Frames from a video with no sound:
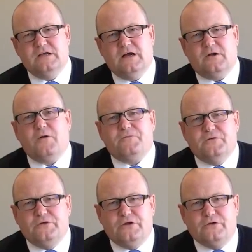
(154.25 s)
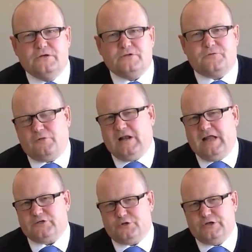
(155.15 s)
are often used for
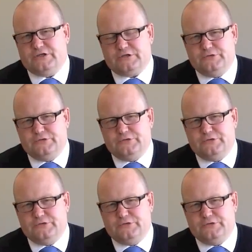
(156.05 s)
electronics